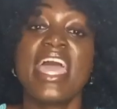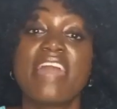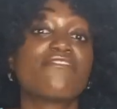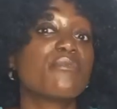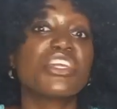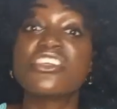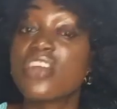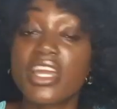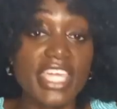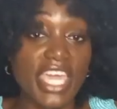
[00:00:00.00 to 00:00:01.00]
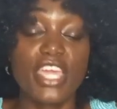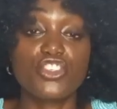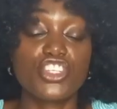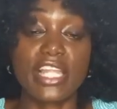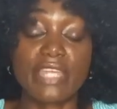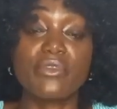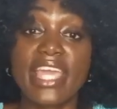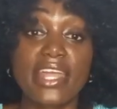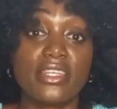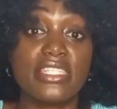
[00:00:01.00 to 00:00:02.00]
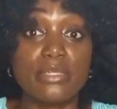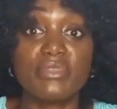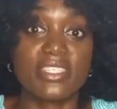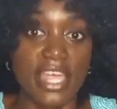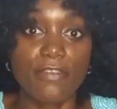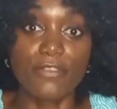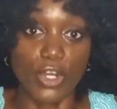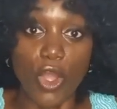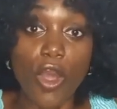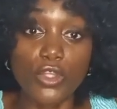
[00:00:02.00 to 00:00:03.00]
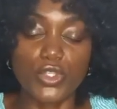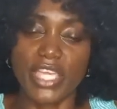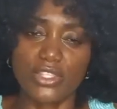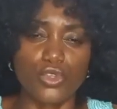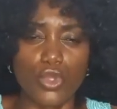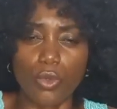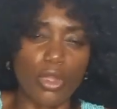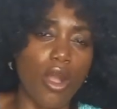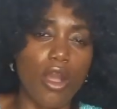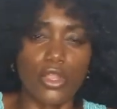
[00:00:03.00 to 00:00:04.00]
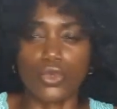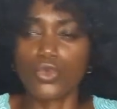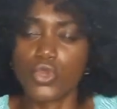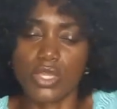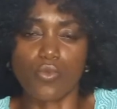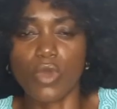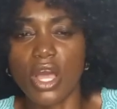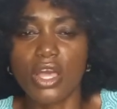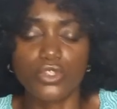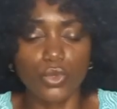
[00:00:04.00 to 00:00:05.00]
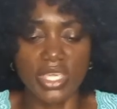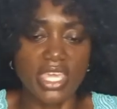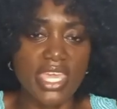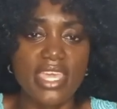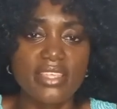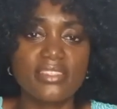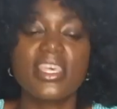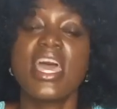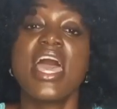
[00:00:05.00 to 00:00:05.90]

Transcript: And from a young age, she like really had a deep desire for God, to get to know God and who he was, who he is.